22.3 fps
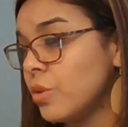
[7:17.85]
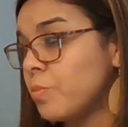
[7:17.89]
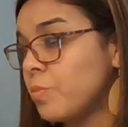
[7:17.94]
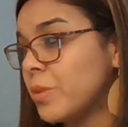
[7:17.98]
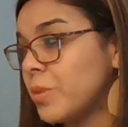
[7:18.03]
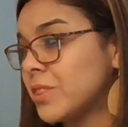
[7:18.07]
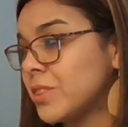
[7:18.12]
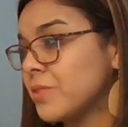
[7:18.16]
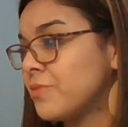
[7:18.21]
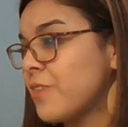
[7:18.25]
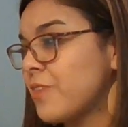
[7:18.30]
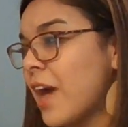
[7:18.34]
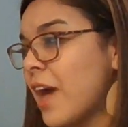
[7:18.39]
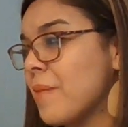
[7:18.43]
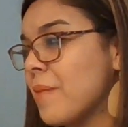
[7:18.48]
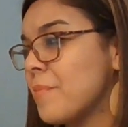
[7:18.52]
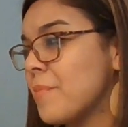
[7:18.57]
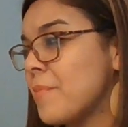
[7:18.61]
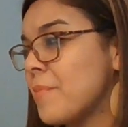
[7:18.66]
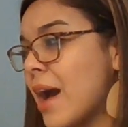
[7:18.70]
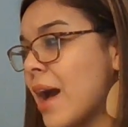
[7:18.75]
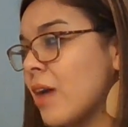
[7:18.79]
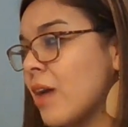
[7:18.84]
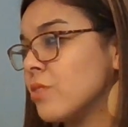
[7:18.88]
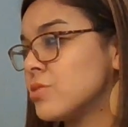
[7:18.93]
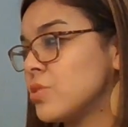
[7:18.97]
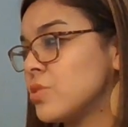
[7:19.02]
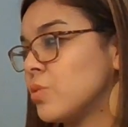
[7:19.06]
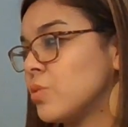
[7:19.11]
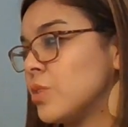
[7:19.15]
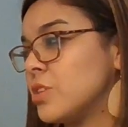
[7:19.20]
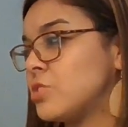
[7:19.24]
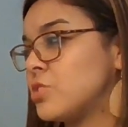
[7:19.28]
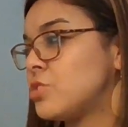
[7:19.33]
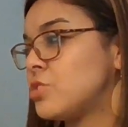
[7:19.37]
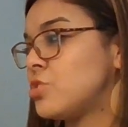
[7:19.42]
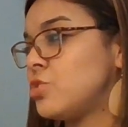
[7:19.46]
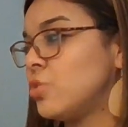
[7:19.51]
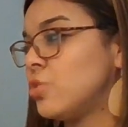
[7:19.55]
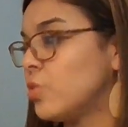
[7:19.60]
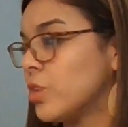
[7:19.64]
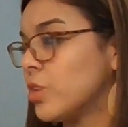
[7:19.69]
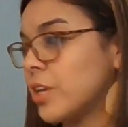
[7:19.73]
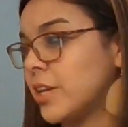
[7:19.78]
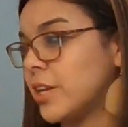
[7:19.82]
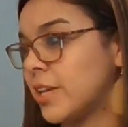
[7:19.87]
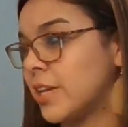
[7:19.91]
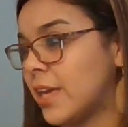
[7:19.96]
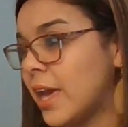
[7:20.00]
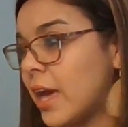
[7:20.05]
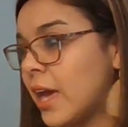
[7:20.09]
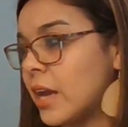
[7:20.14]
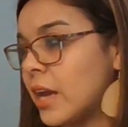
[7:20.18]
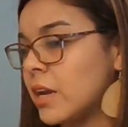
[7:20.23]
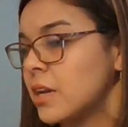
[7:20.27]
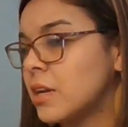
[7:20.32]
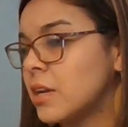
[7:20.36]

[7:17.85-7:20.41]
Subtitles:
But the fat mouse only snorted again.